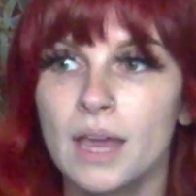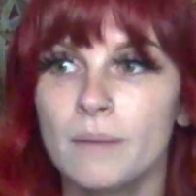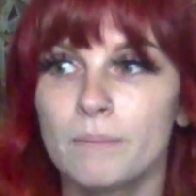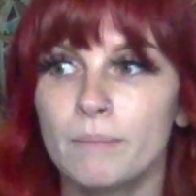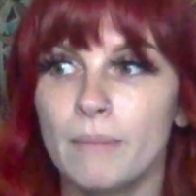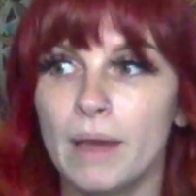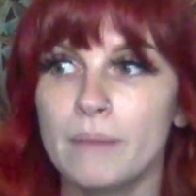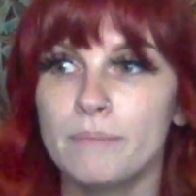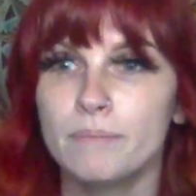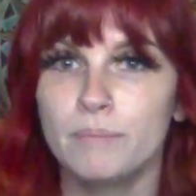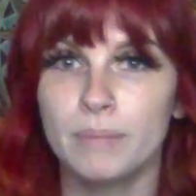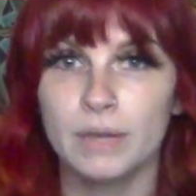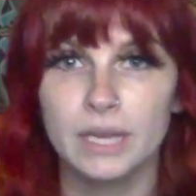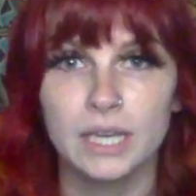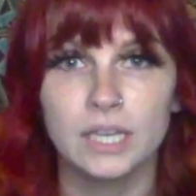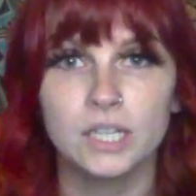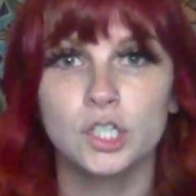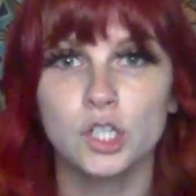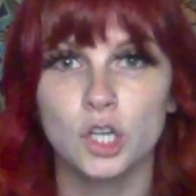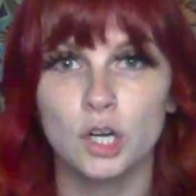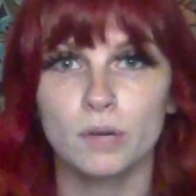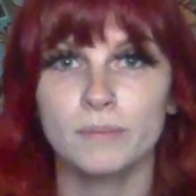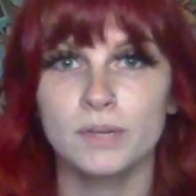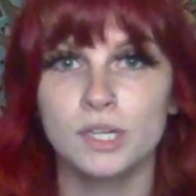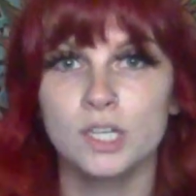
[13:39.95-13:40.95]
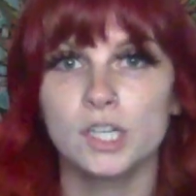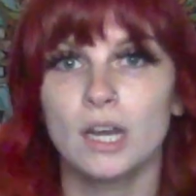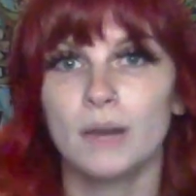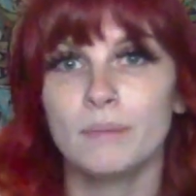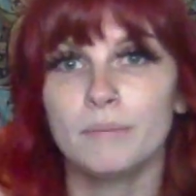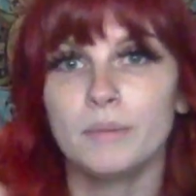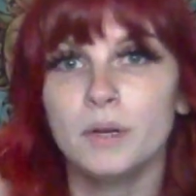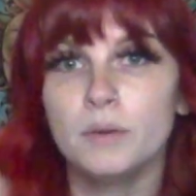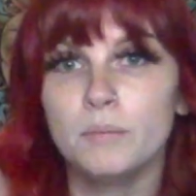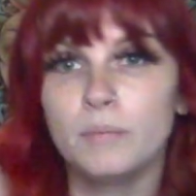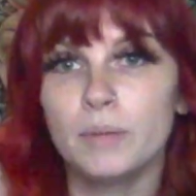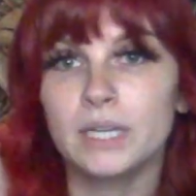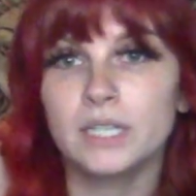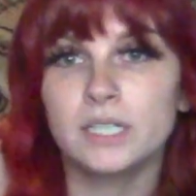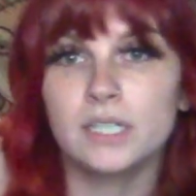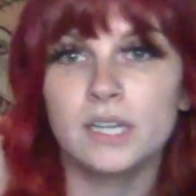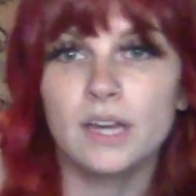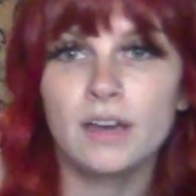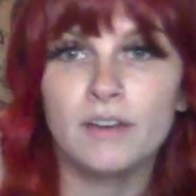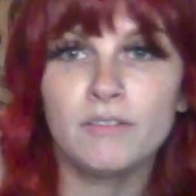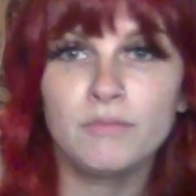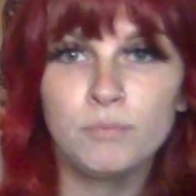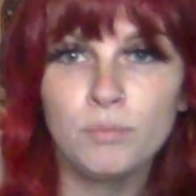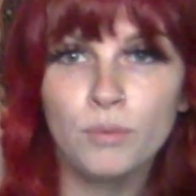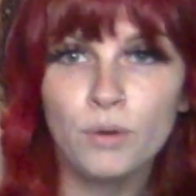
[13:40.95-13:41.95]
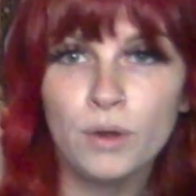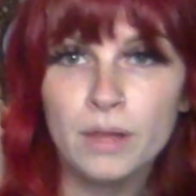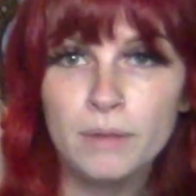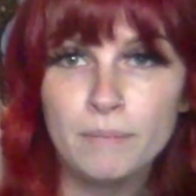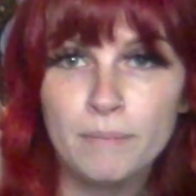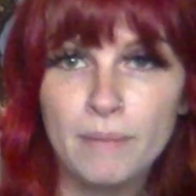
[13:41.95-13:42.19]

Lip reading: My big German Shepherd, big tough boy,